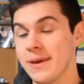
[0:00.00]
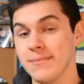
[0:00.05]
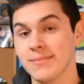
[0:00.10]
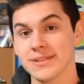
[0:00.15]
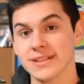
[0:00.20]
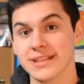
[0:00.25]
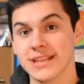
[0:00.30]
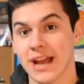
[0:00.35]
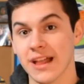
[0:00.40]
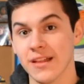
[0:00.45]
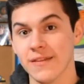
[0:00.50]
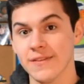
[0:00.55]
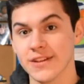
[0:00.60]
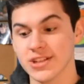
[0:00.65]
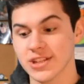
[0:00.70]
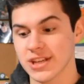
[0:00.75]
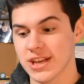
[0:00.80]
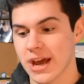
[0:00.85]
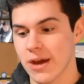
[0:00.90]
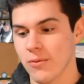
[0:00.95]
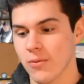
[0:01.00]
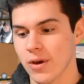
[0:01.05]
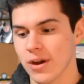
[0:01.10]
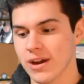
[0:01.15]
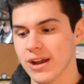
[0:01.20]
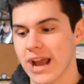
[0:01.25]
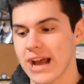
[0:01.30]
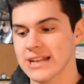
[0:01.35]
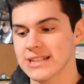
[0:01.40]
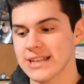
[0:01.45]
Peoples Television
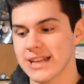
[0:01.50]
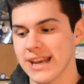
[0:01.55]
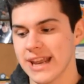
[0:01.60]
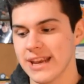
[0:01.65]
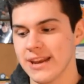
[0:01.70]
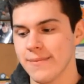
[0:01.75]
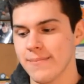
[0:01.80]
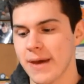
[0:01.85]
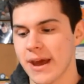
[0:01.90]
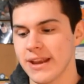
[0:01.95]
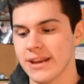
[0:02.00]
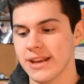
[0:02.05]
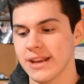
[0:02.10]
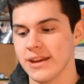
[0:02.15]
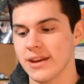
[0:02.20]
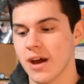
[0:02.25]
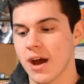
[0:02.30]
Network as an independent,